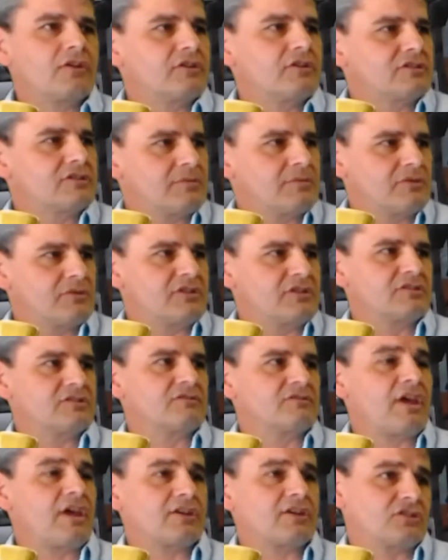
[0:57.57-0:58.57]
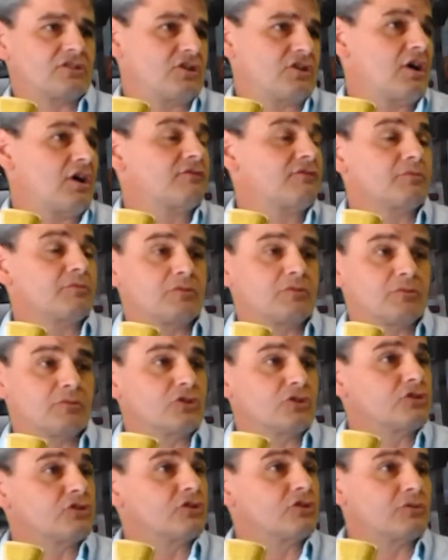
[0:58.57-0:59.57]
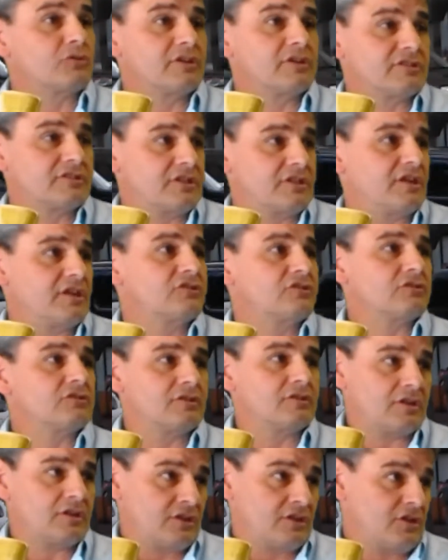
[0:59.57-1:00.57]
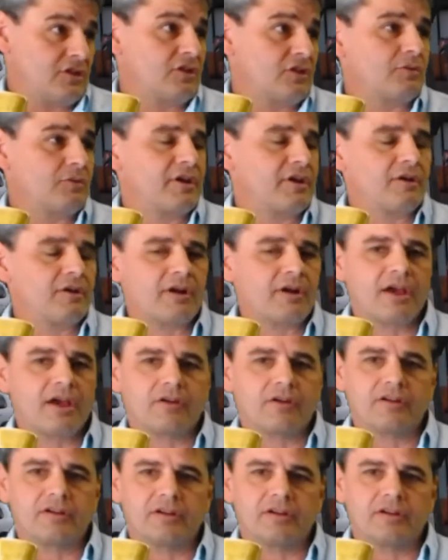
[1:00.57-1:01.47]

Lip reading: and some of these have actually gone from commercial to residential and the other way around.